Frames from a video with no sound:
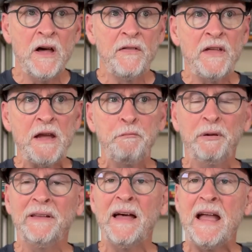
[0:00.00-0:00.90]
They
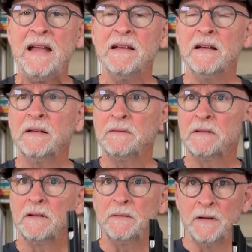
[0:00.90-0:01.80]
play
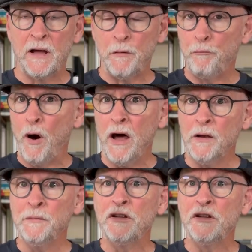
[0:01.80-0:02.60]
bottom